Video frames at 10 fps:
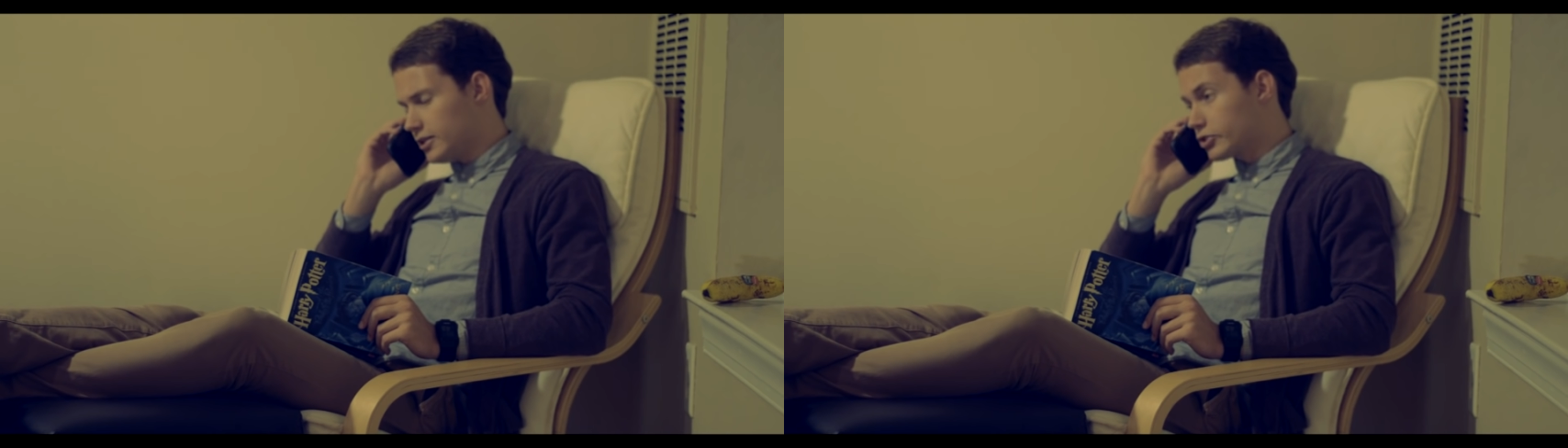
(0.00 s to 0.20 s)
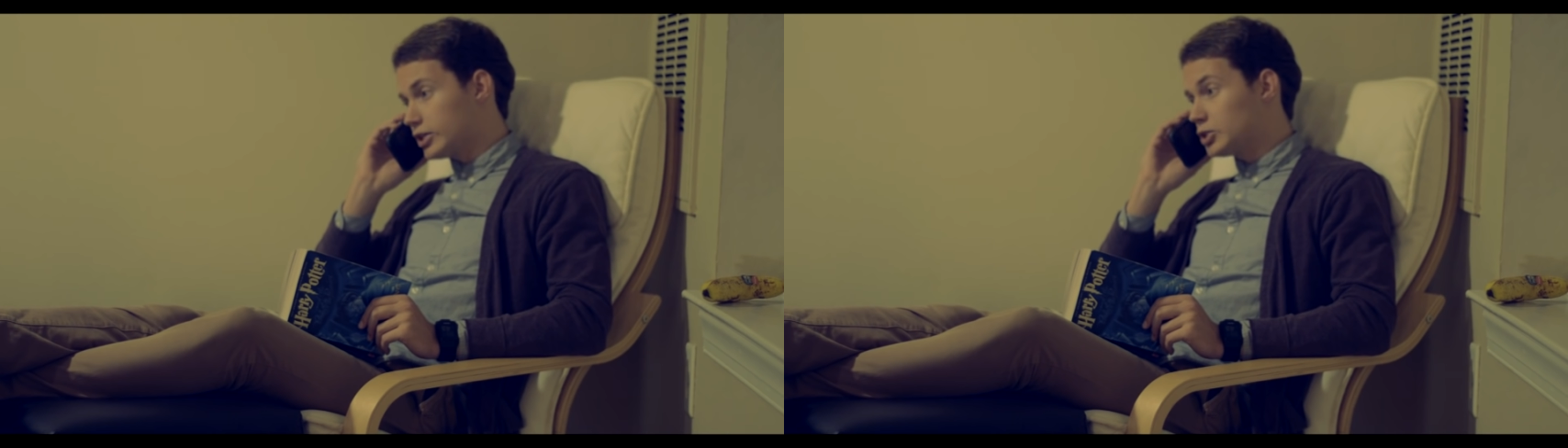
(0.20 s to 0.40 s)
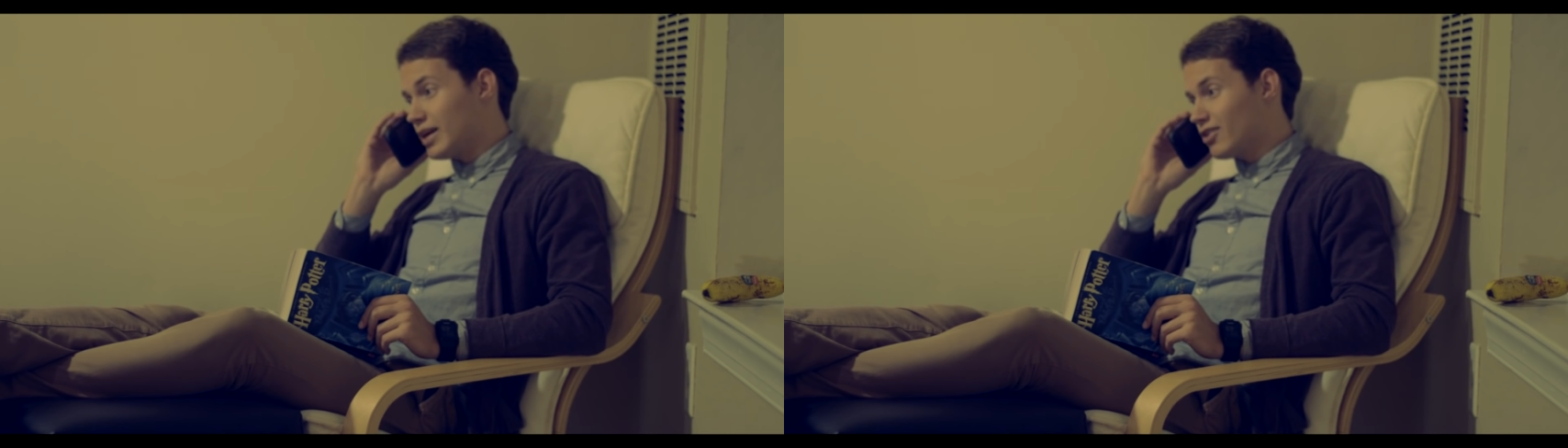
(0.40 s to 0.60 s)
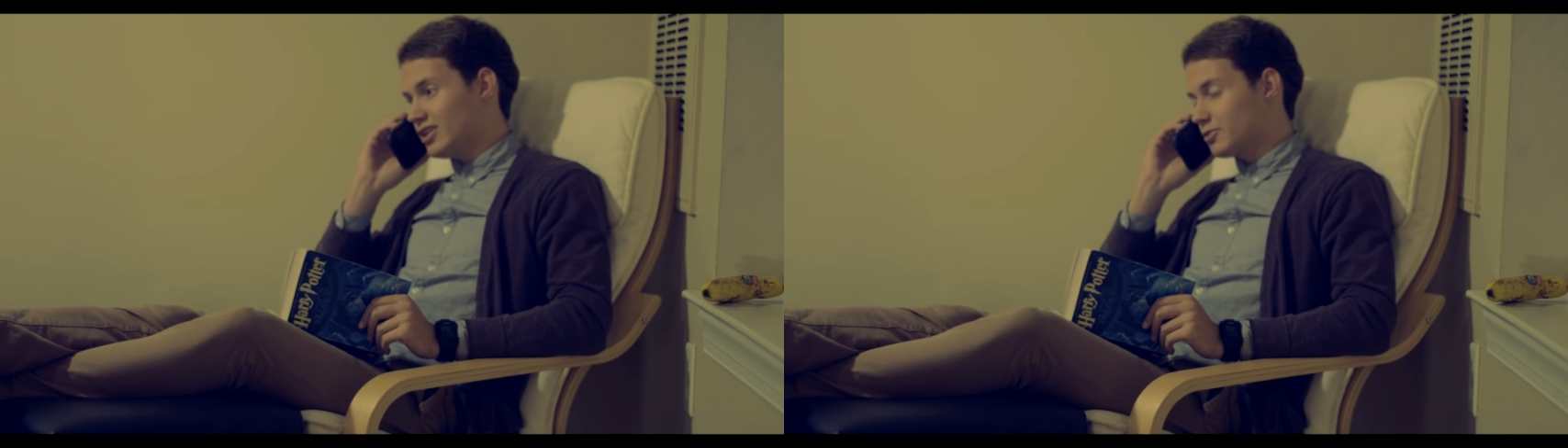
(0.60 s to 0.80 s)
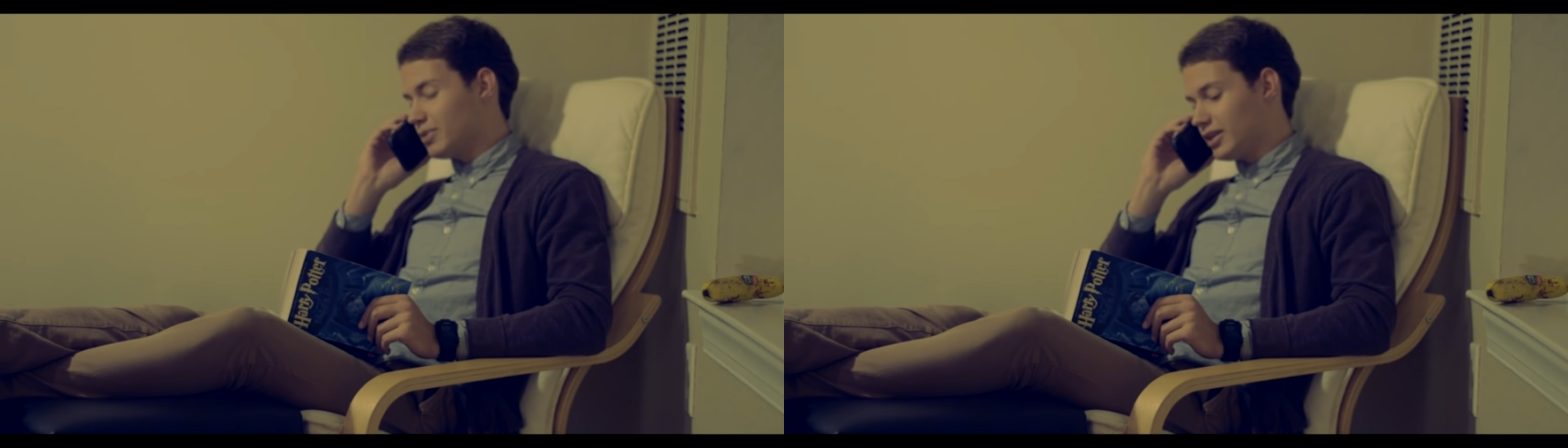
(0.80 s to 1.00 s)
Strange me out
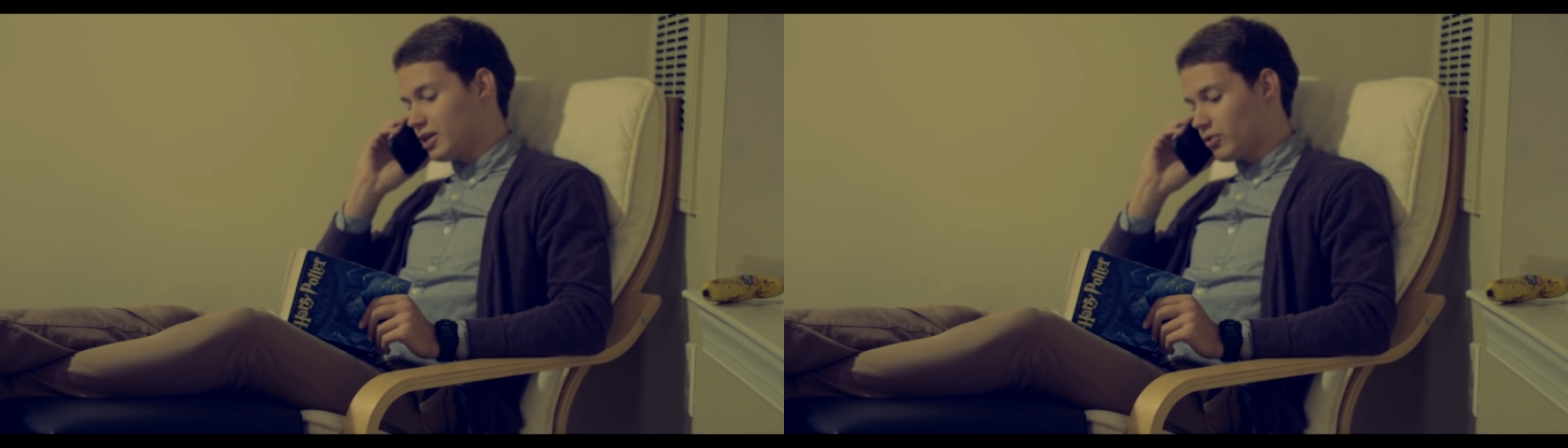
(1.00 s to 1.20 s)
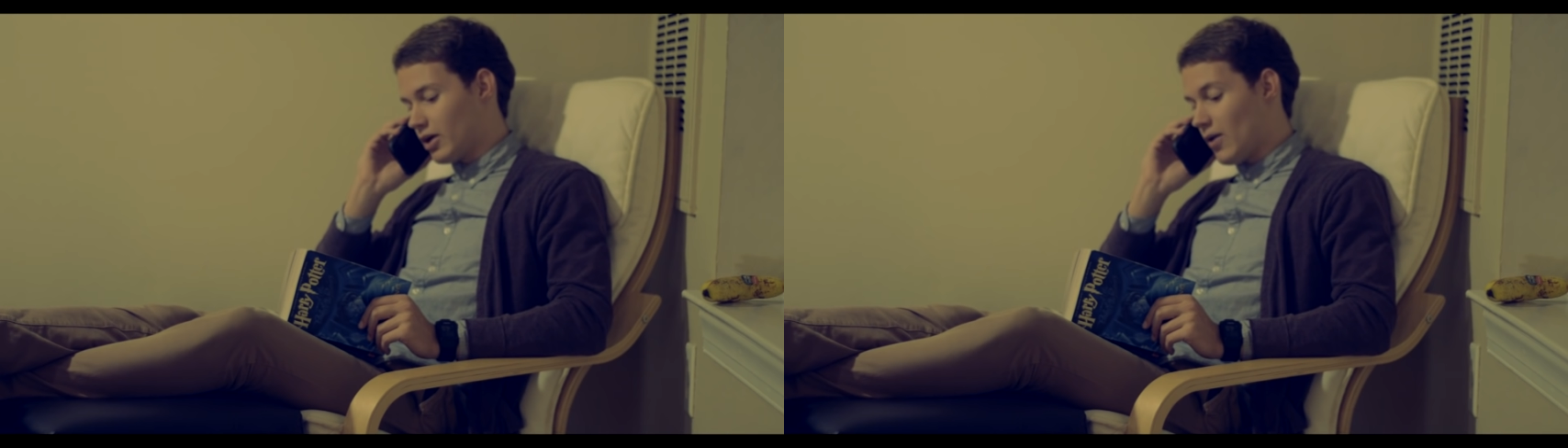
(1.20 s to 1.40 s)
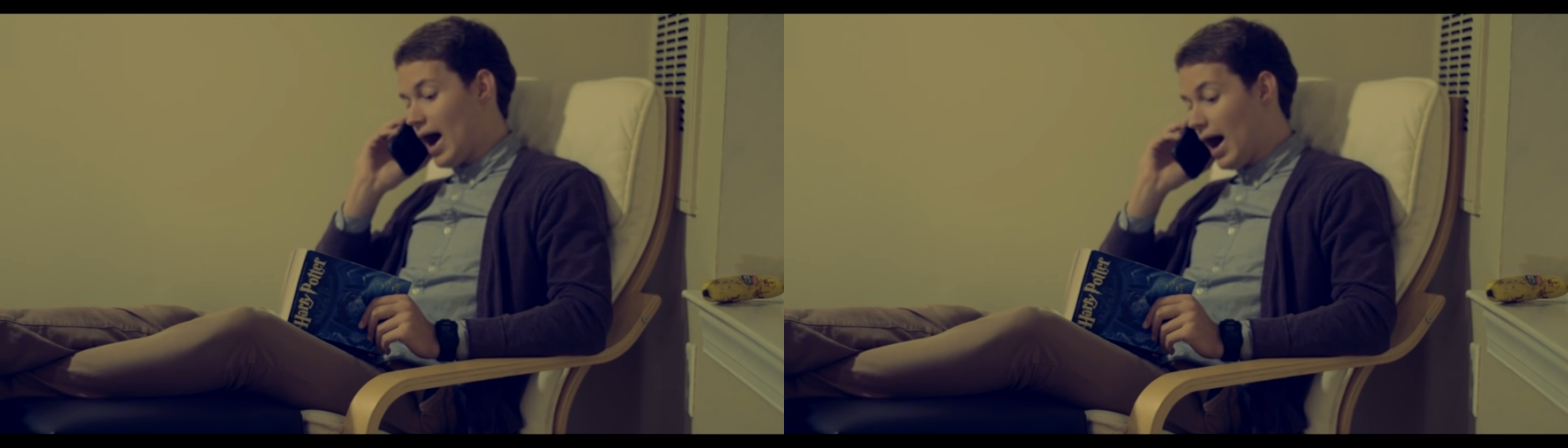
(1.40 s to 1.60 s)
and it's palatable now.